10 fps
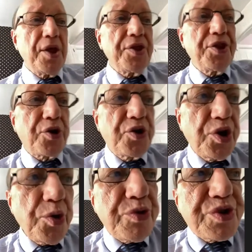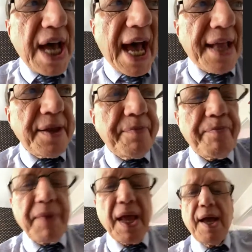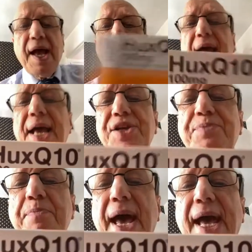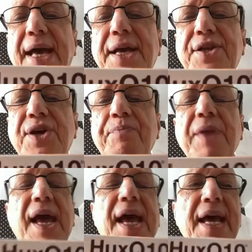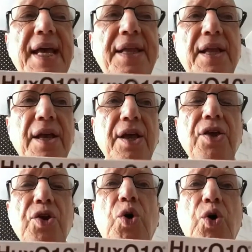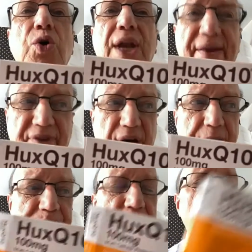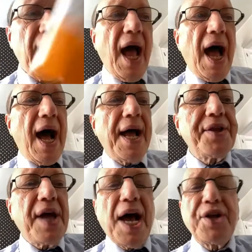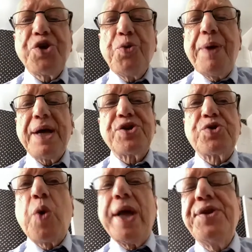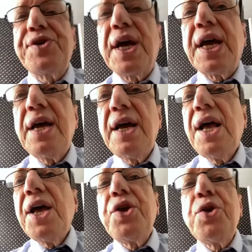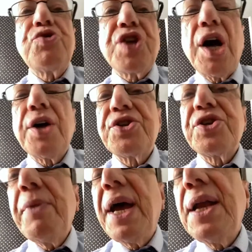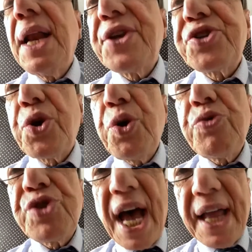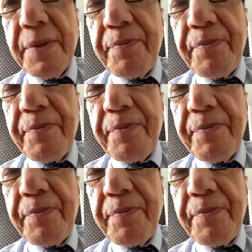the Q10 is made in your liver. And as you pass 20, you start to make less Q10.